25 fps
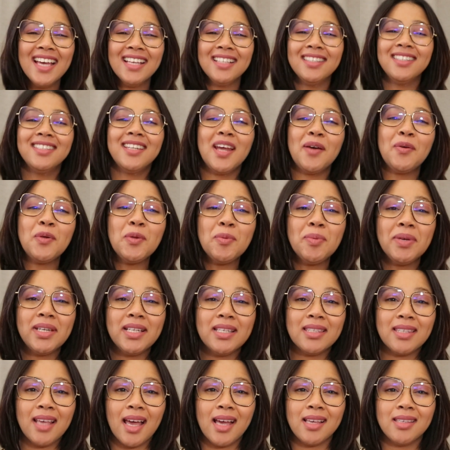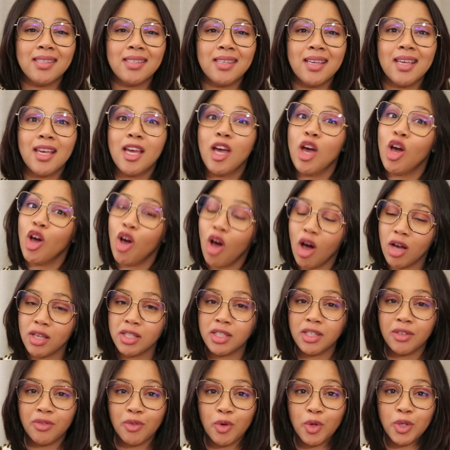Today we'll be discussing
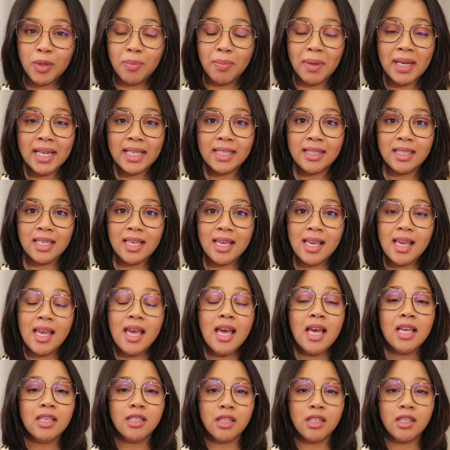cost affordability,